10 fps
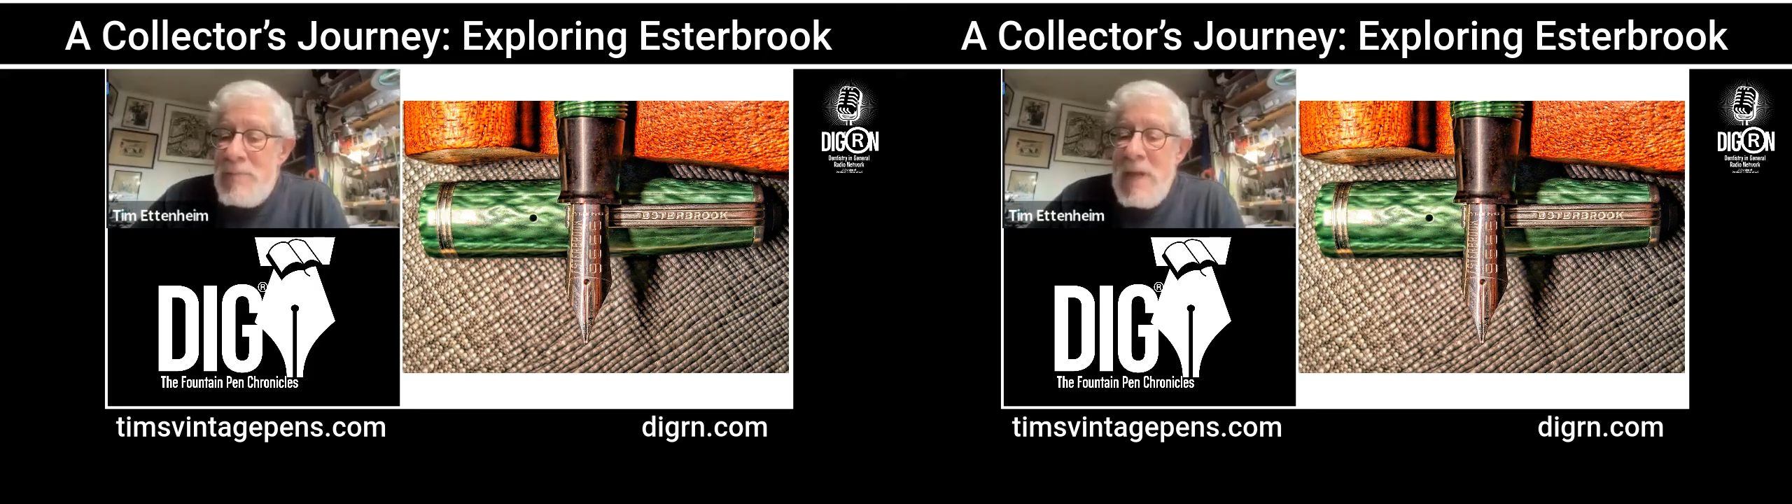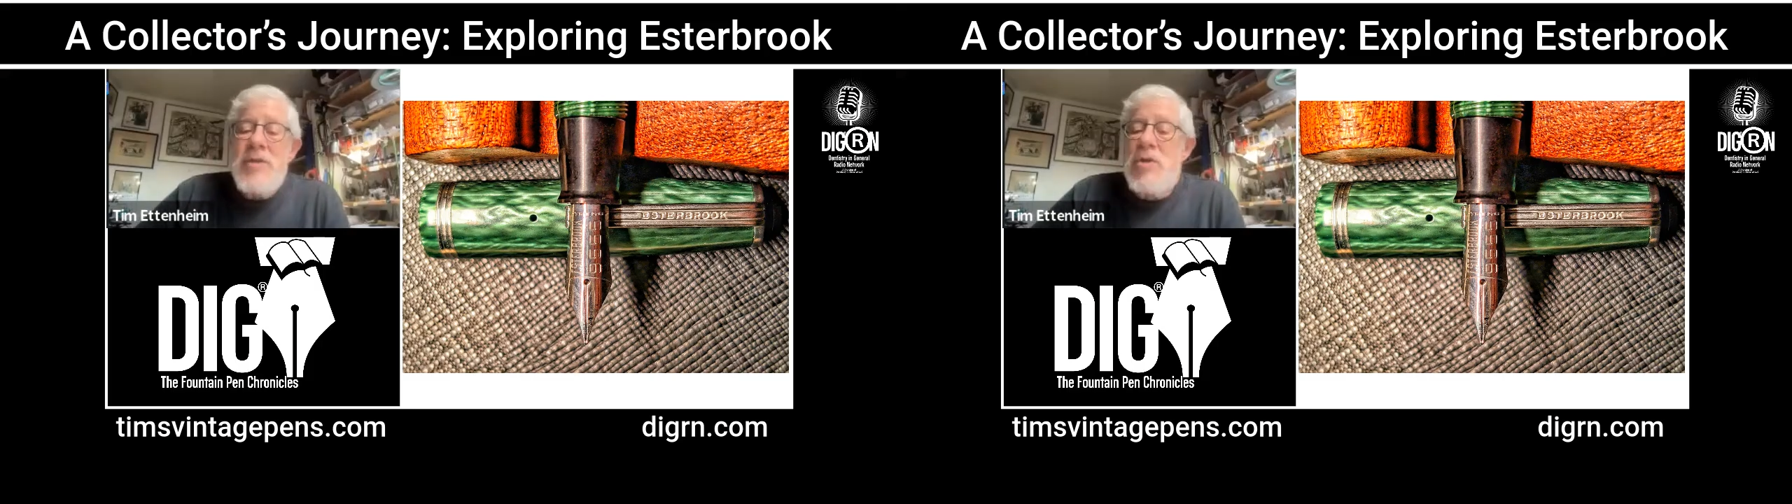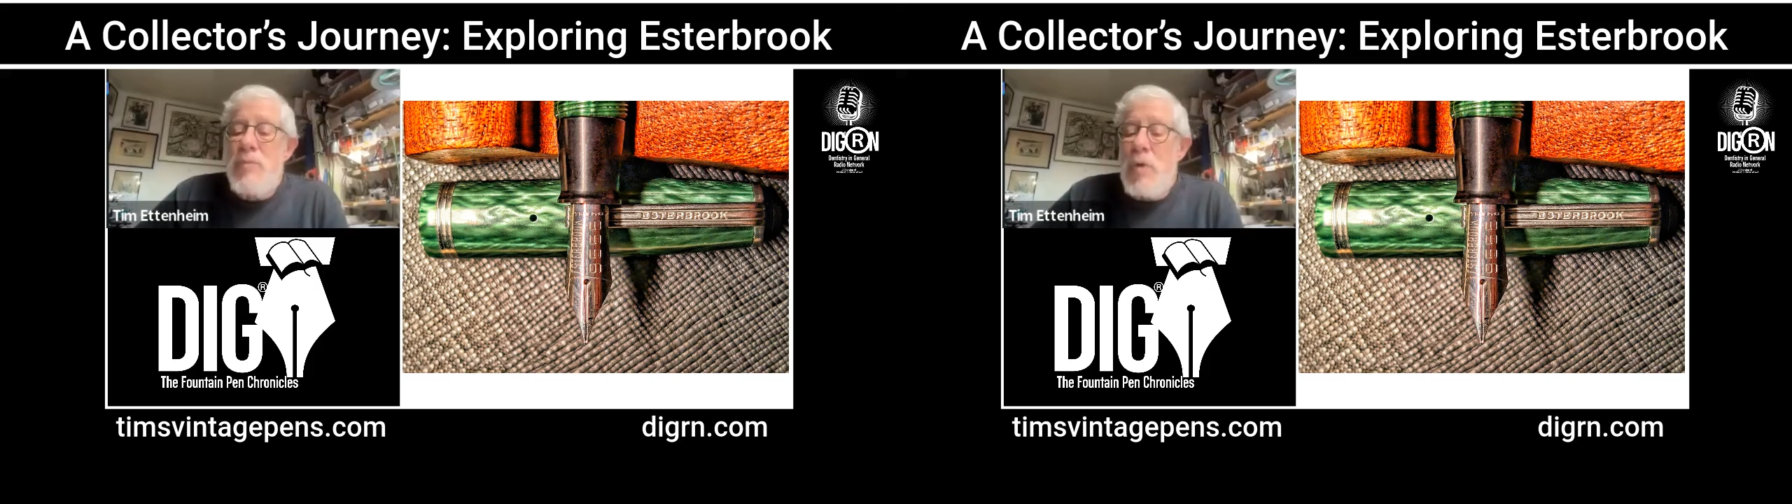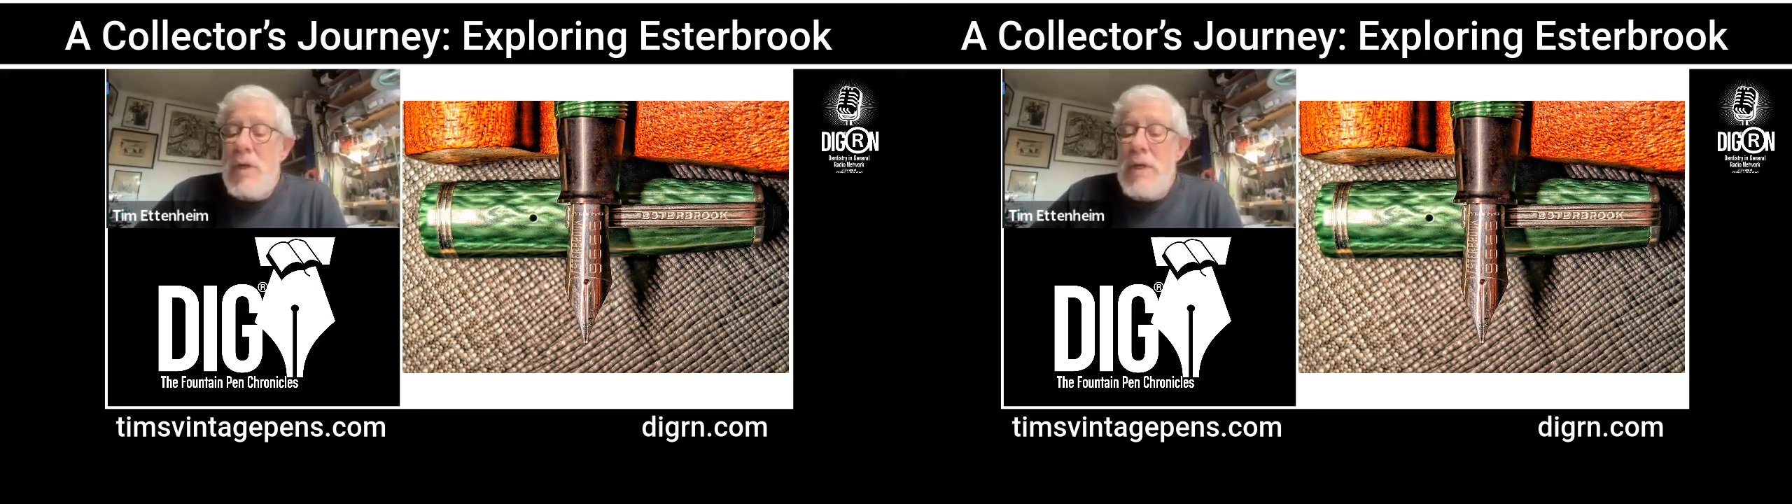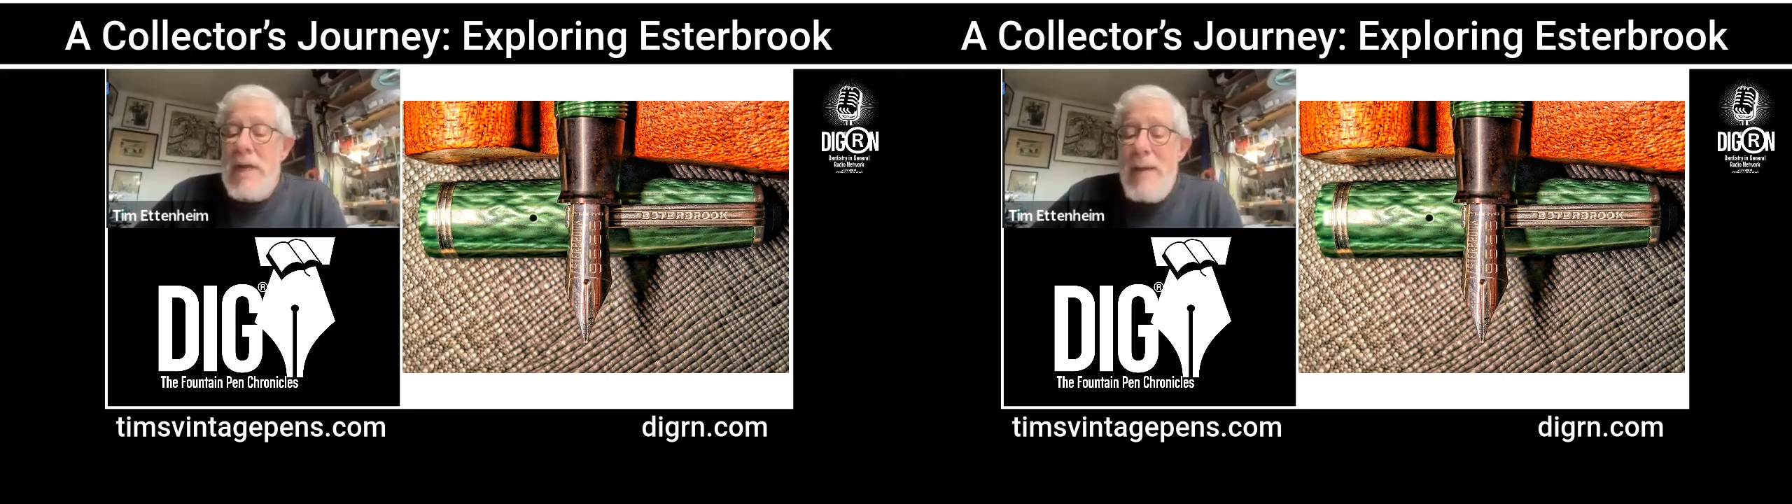
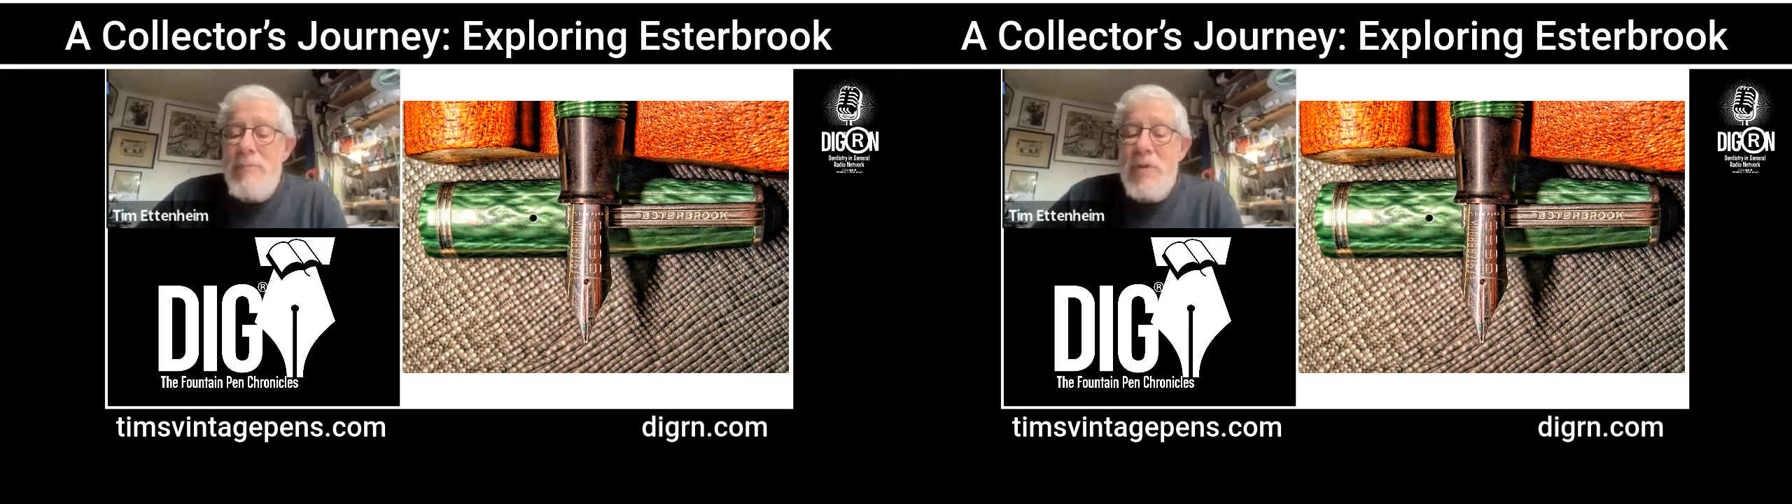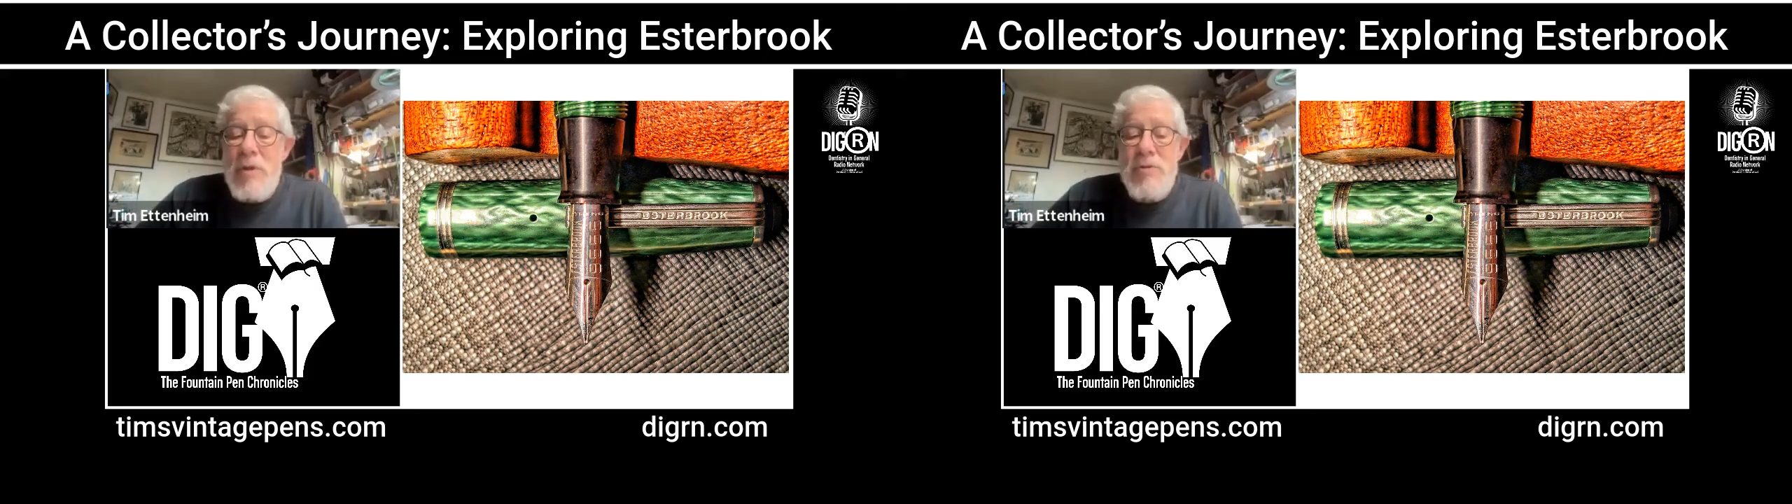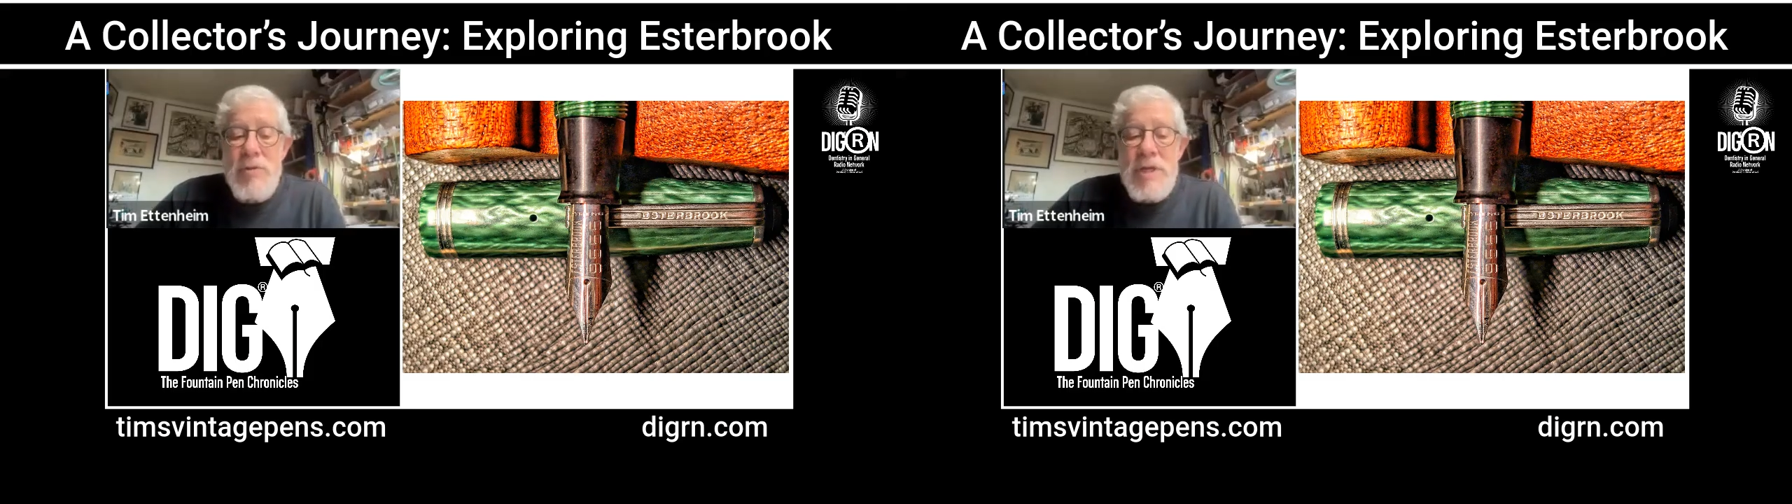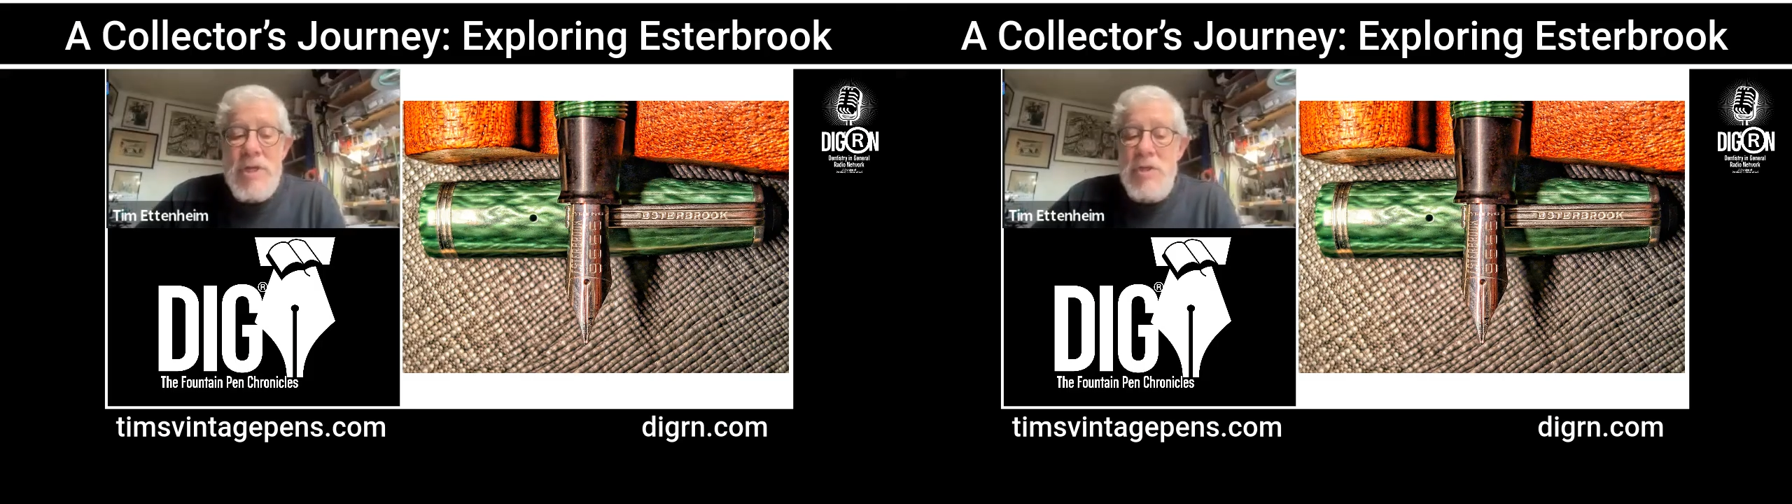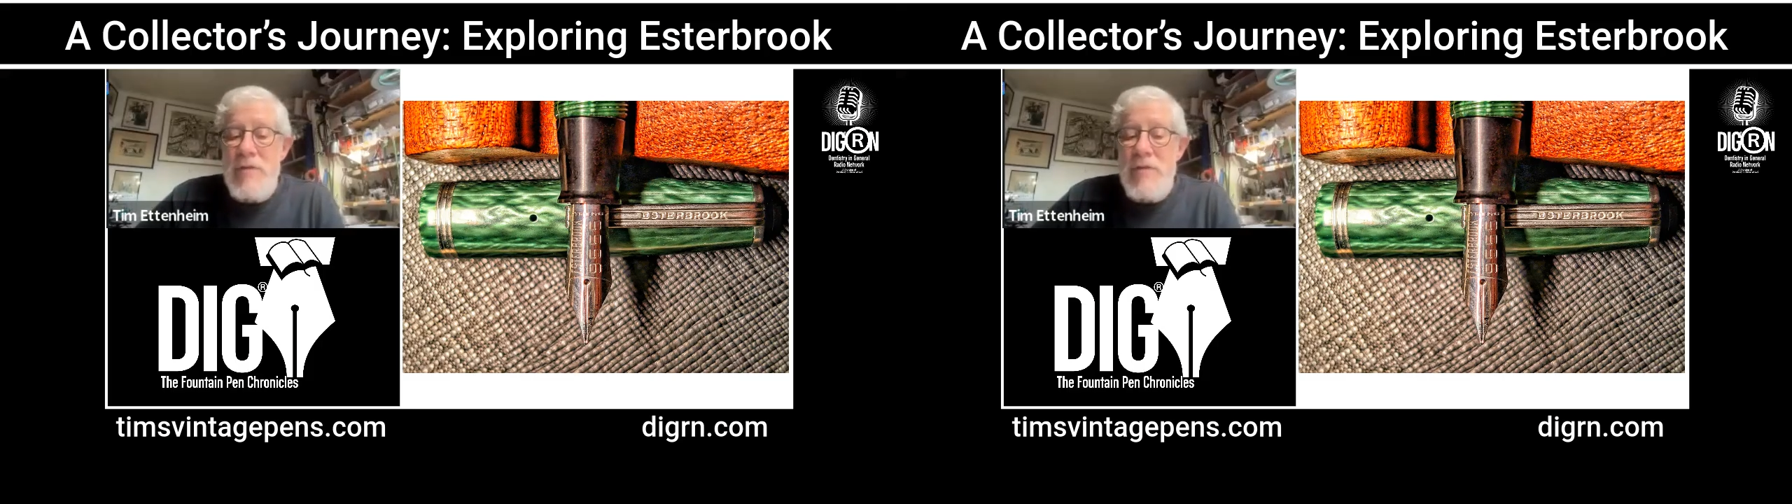Esterbrook kept their tradition